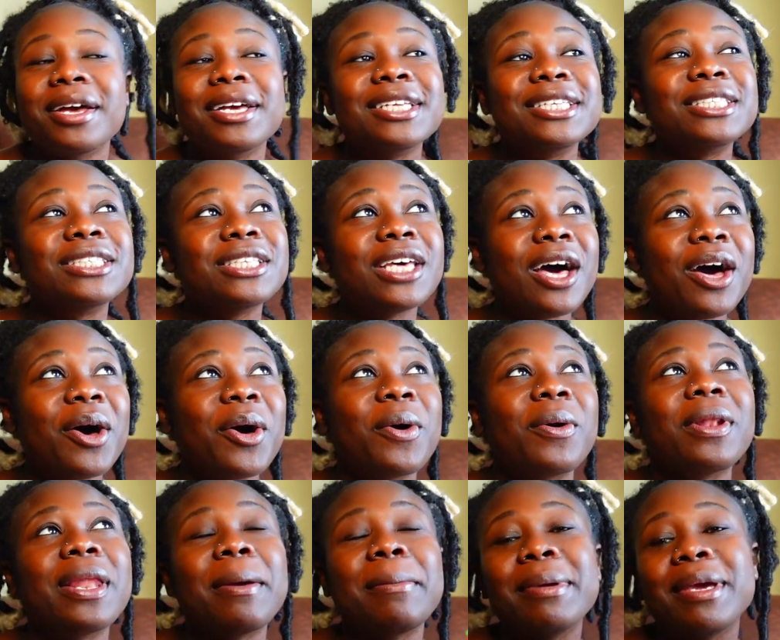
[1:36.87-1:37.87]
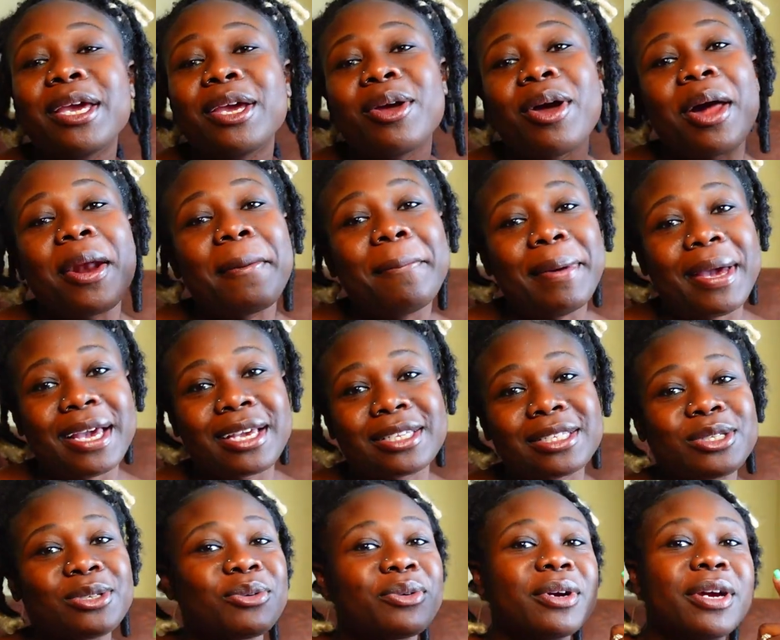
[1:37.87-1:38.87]
So let me give y'all the
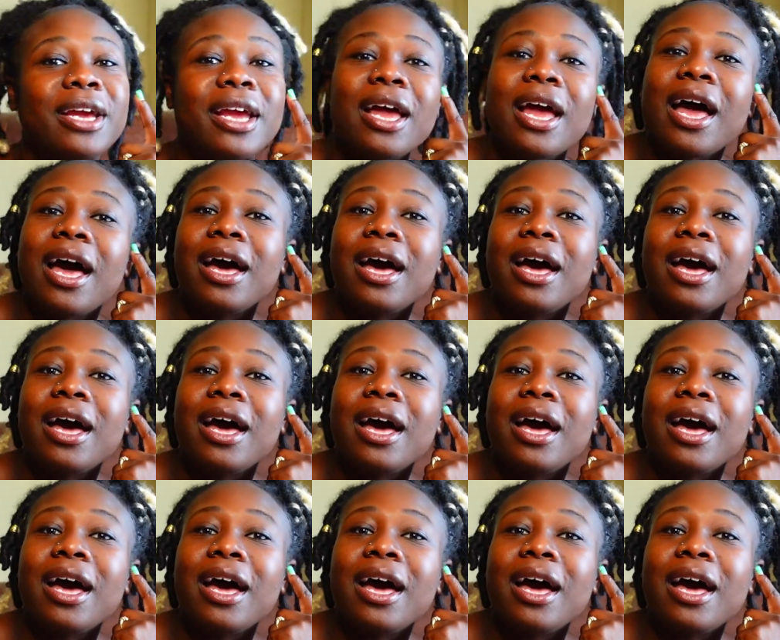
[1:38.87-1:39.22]
backstory.